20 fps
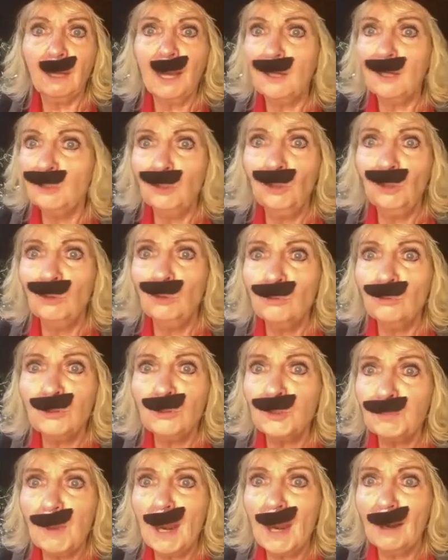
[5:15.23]
you
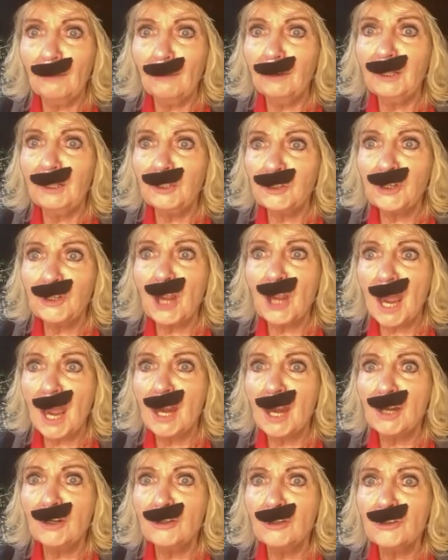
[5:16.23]
spare any
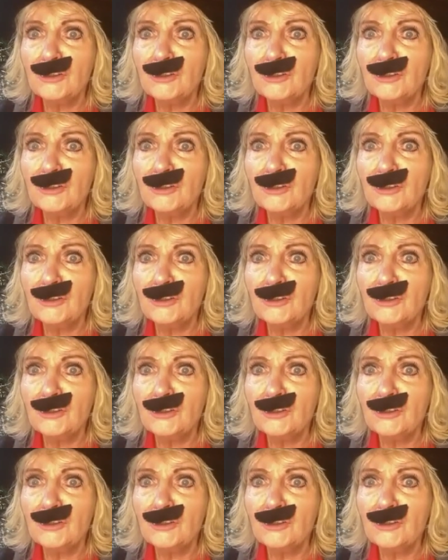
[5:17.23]
change?